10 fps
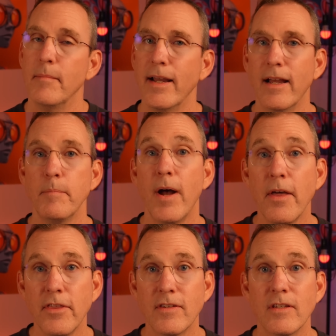My
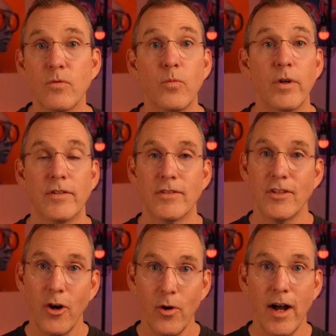hypothesis was
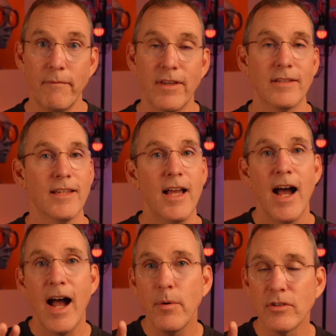so obvious,
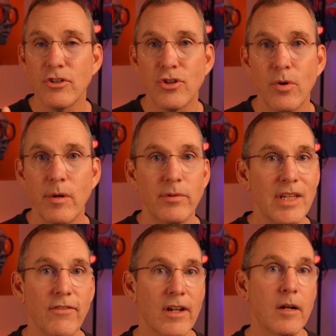I wasn't sure it
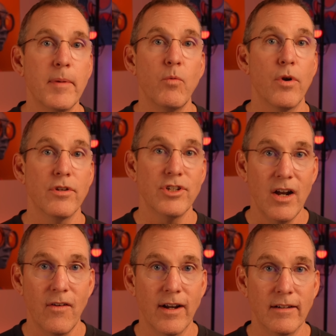was even going to be worth
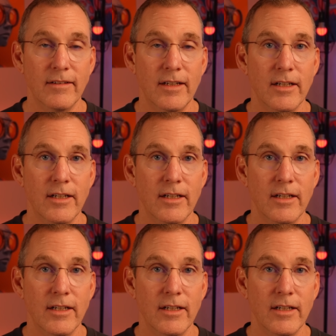sharing.